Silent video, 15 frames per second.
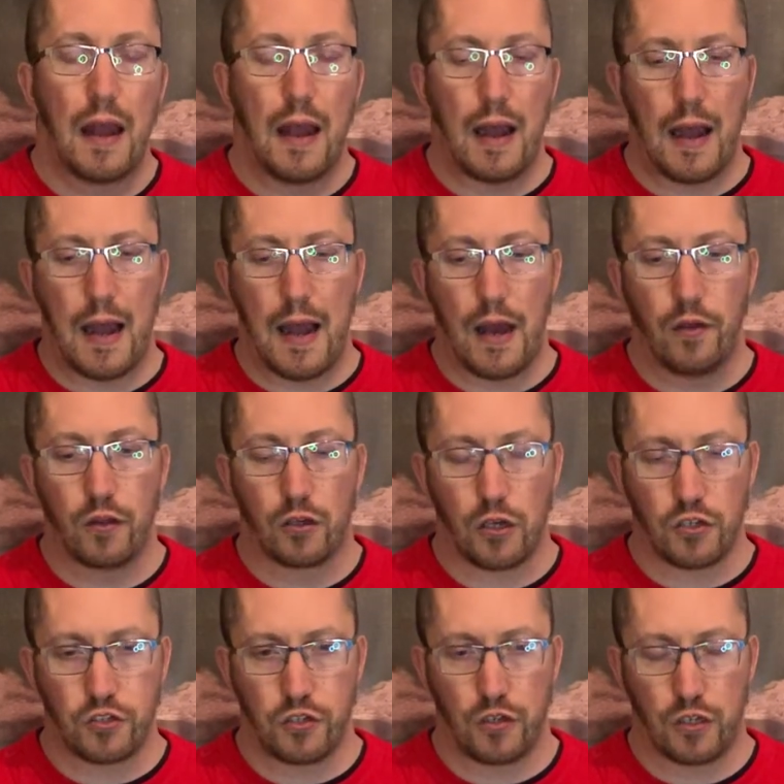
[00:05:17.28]
and the
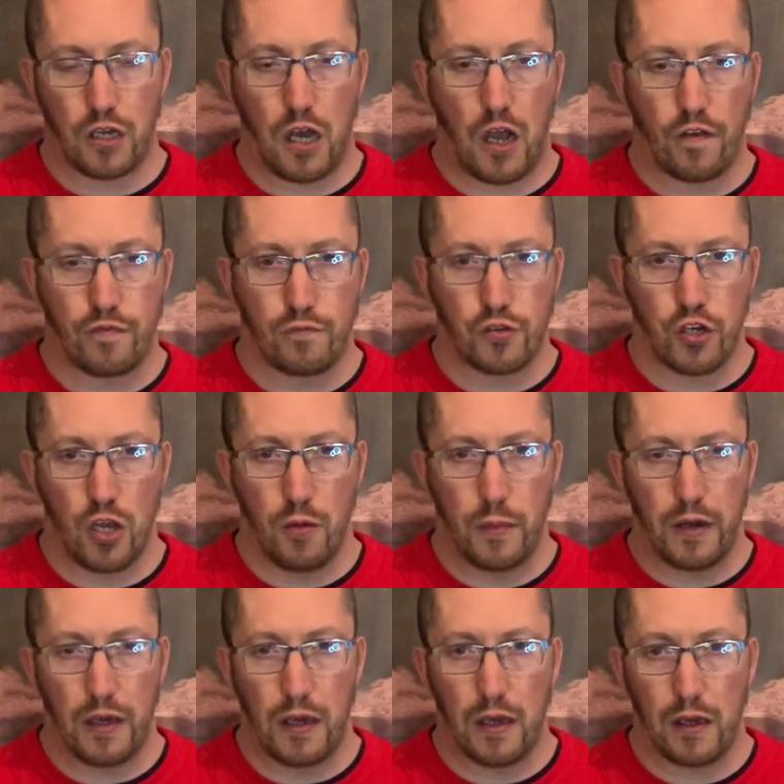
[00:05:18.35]
cost of the car from
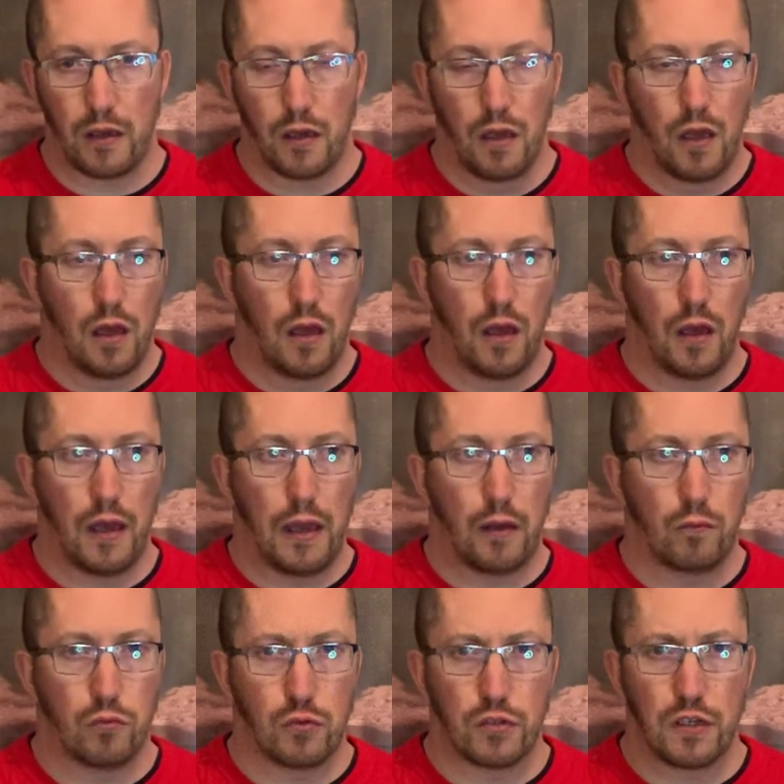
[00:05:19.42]
Germany,
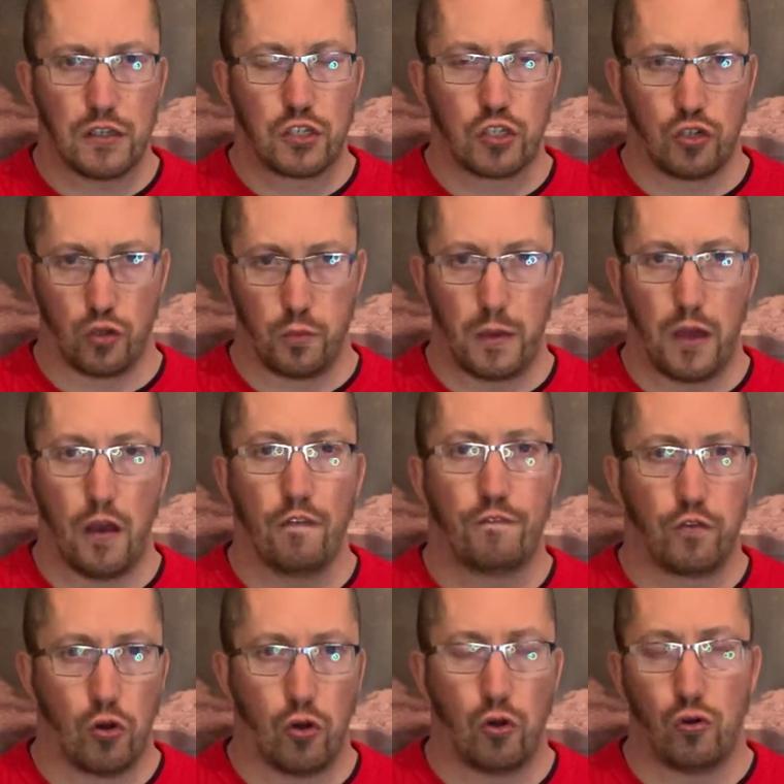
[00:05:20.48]
it stood me at
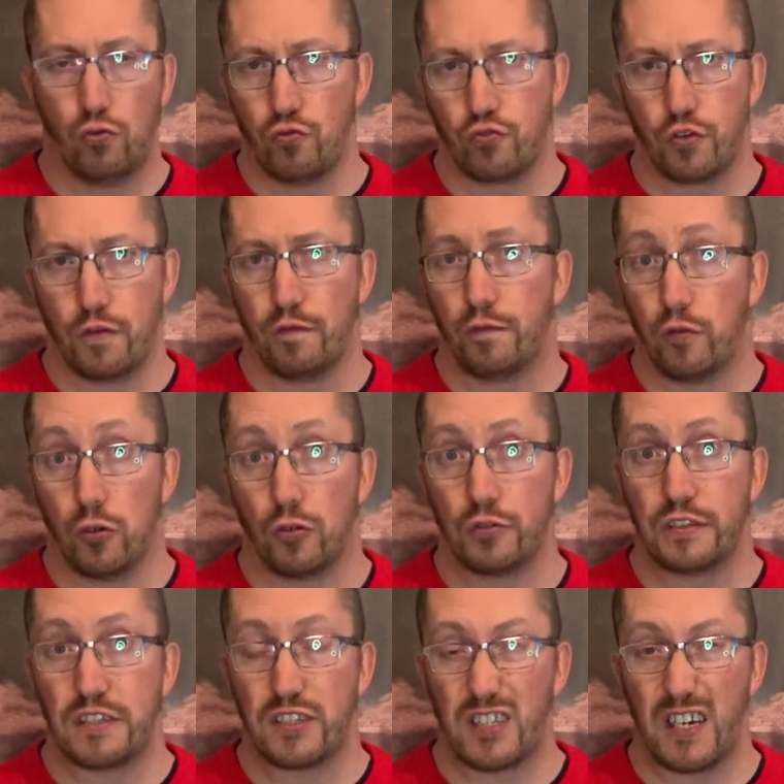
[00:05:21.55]

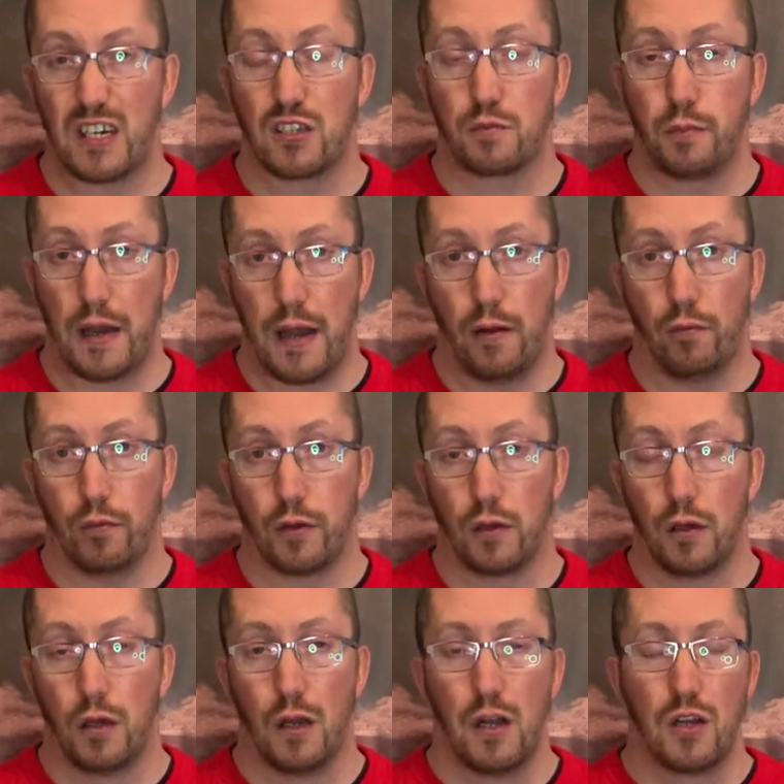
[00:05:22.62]
£446.
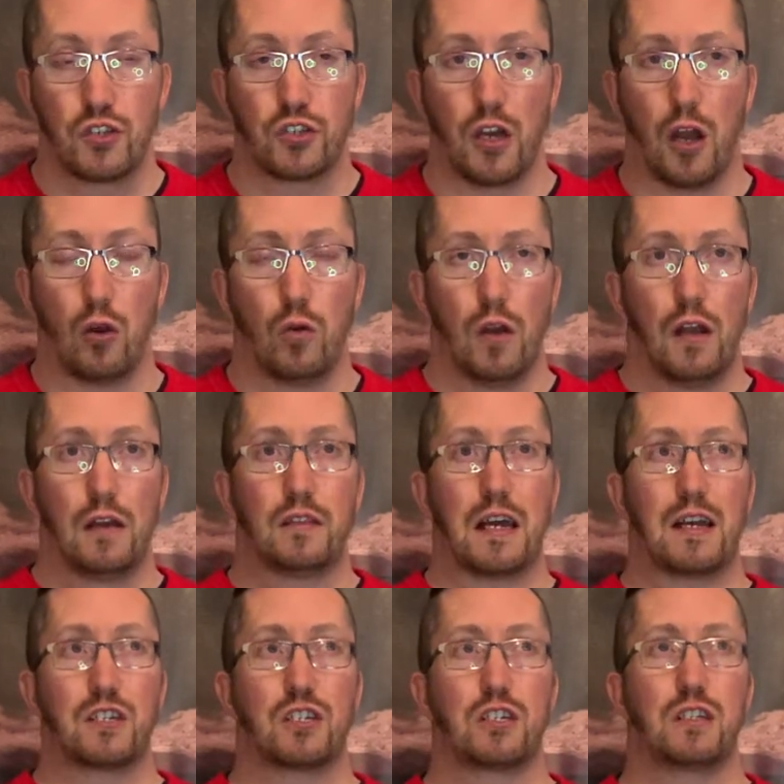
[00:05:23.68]
So
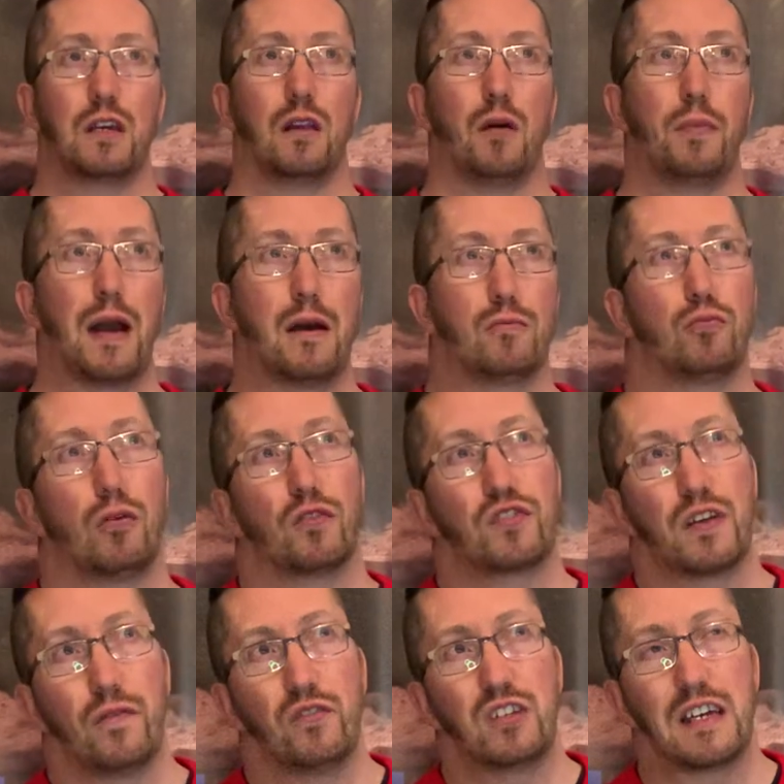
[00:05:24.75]
that's still about what,
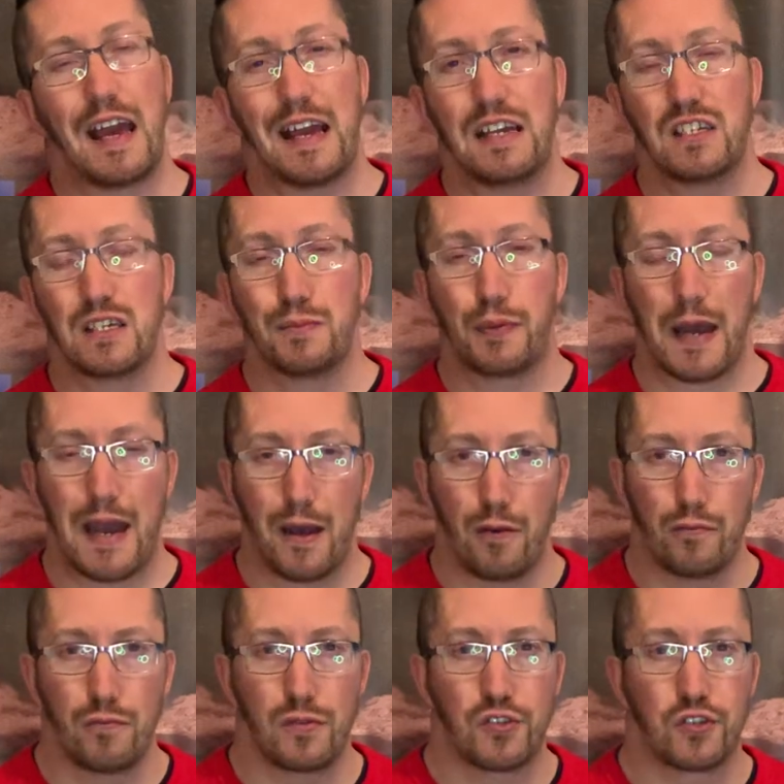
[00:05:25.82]
70-80
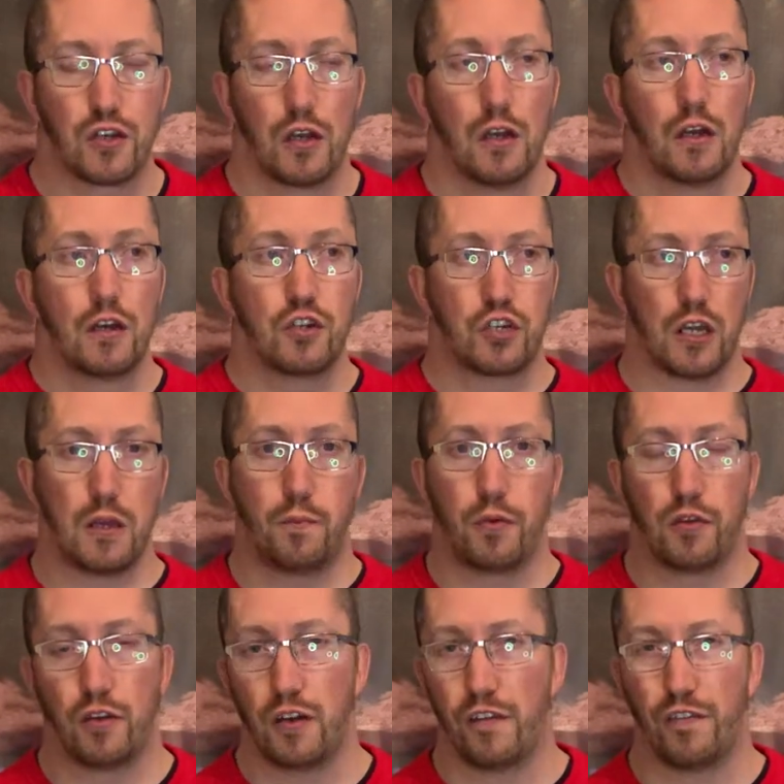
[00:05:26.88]
pounds cheaper
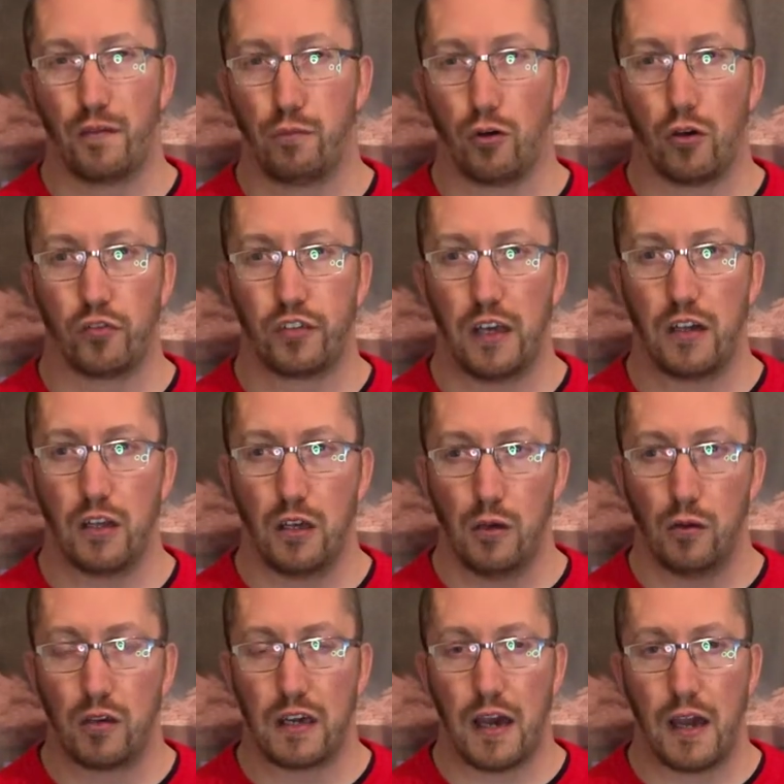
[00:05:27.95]
than if I bought it in
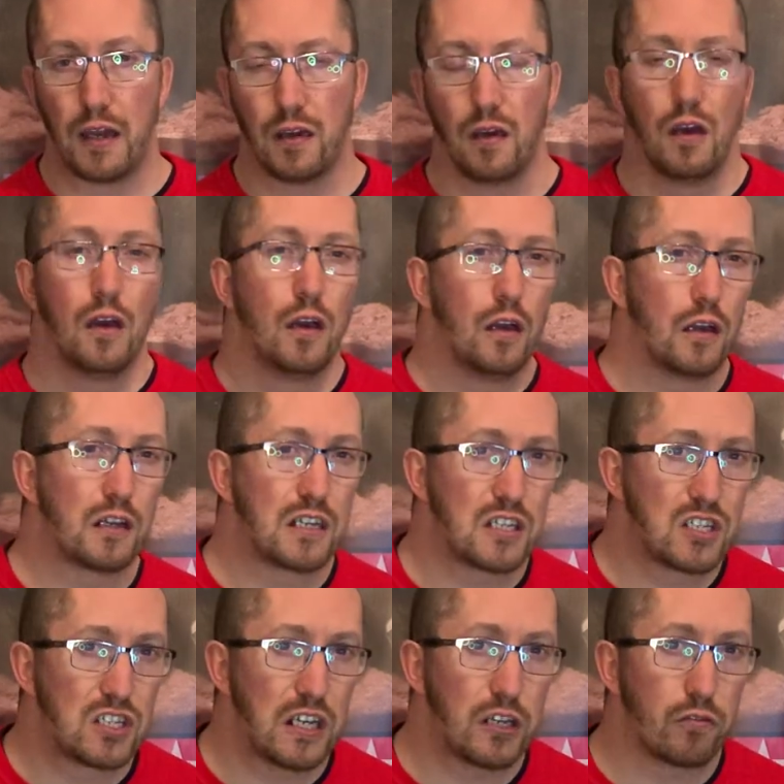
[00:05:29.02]
the UK. And
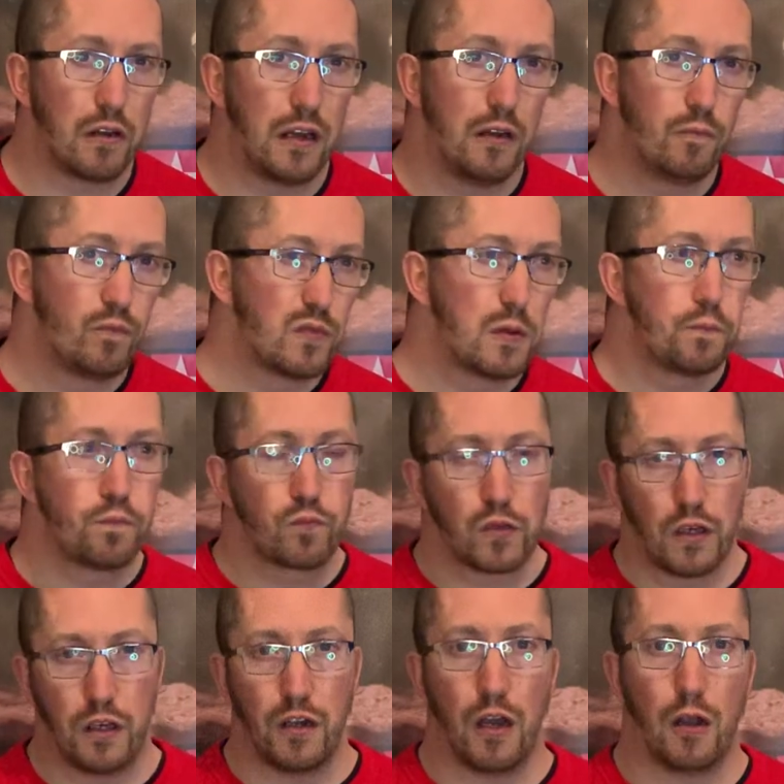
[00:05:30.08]
considering,
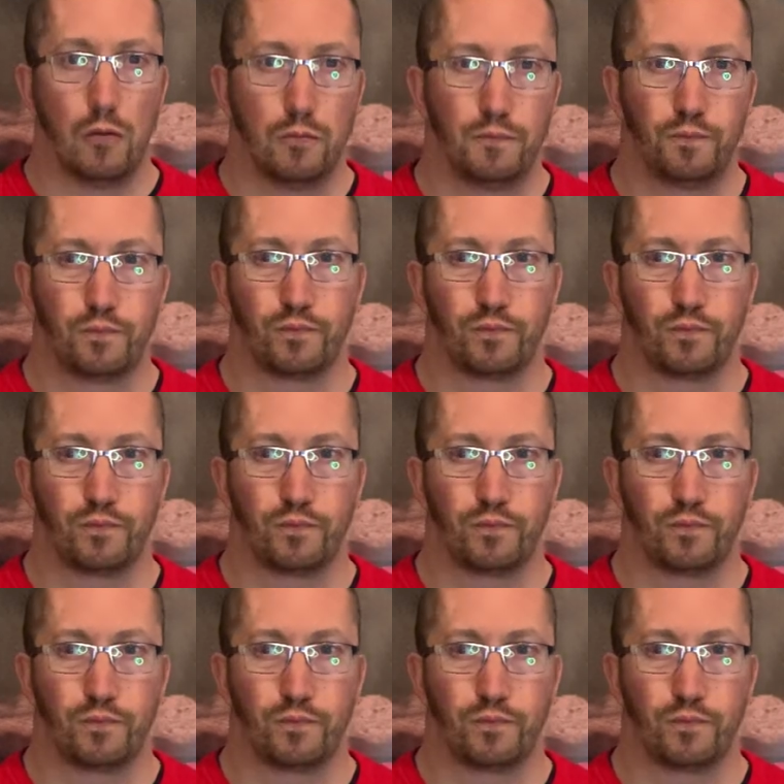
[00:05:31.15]
you know,